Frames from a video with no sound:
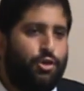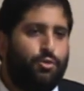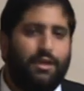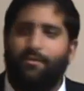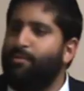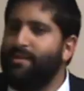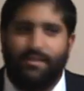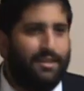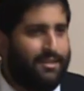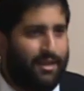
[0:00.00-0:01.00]
you inevitably
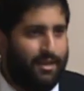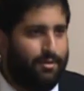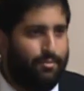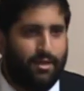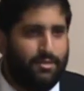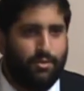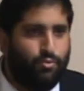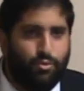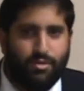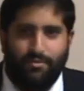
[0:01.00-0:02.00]
study Tanakh, because the
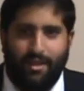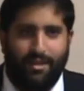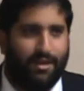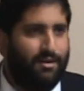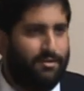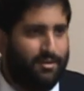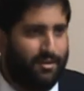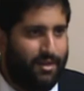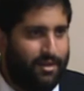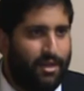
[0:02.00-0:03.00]
roots of the halakha are in the
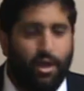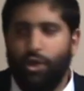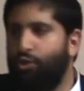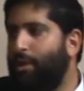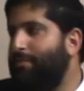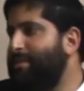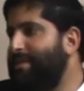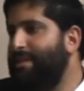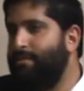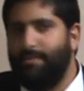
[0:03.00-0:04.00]
Tanakh. You inevitably
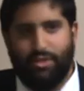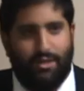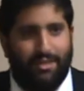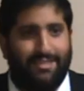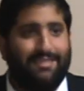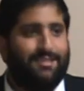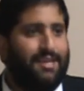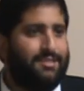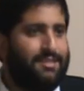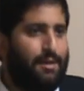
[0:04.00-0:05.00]
study the Mishnah, because that's the
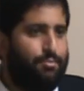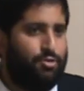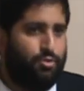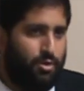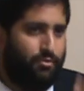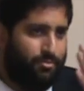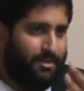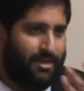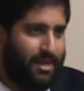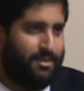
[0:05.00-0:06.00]
next step, is you go from
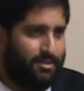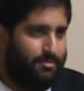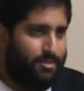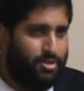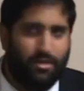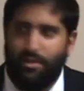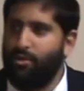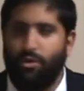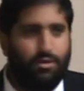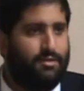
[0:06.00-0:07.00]
the Tanakh to the Mishnah, and then
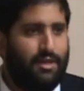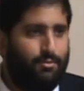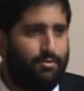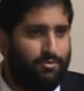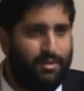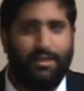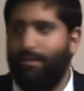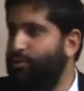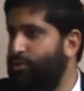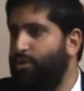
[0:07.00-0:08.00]
you go to the Talmud. From the
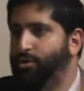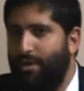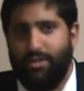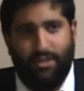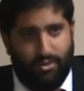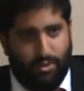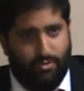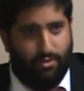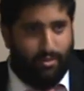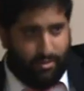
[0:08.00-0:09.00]
Talmud, you go to Rashi and
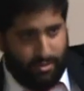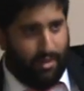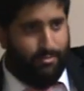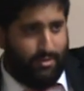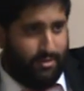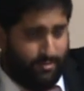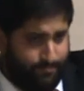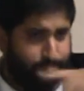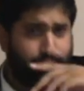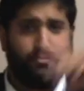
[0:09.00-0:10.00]
Tosafot, and to the commentaries.
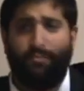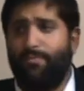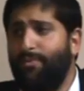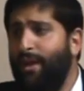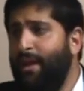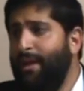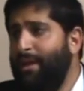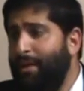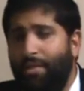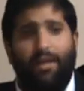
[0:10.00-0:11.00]

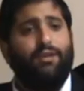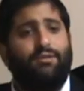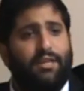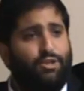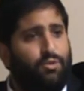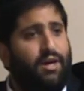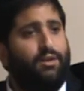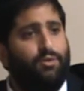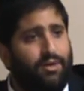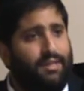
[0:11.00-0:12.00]
And then you study Shulchan
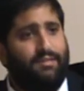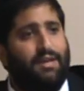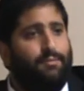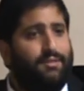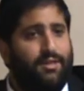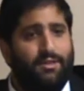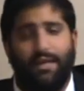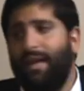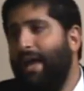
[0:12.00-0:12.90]
Aruch and its commentaries,